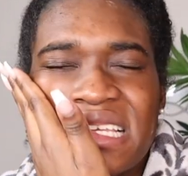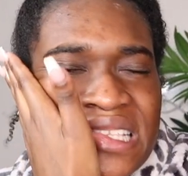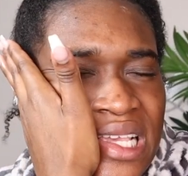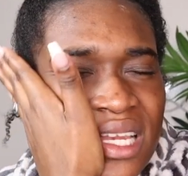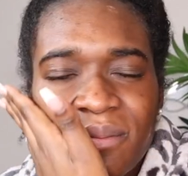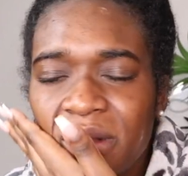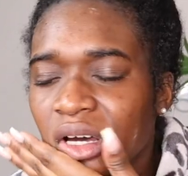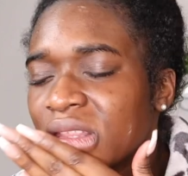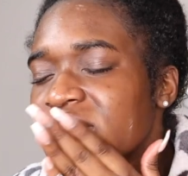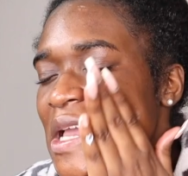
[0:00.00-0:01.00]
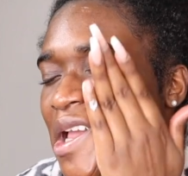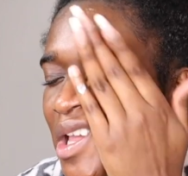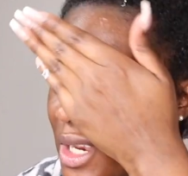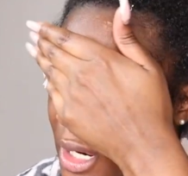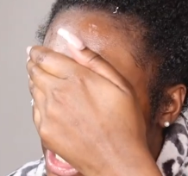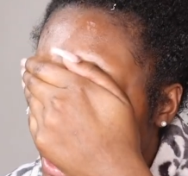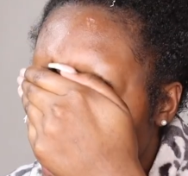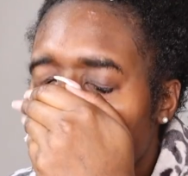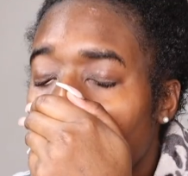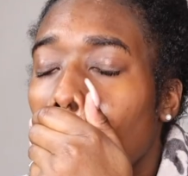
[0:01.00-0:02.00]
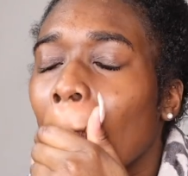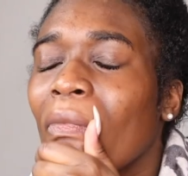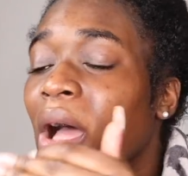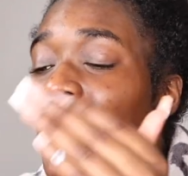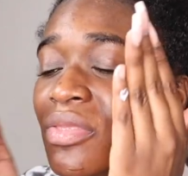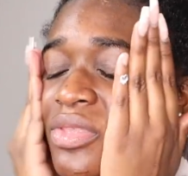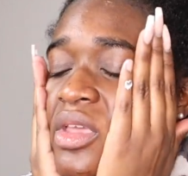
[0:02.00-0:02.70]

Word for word: is in a month and I am not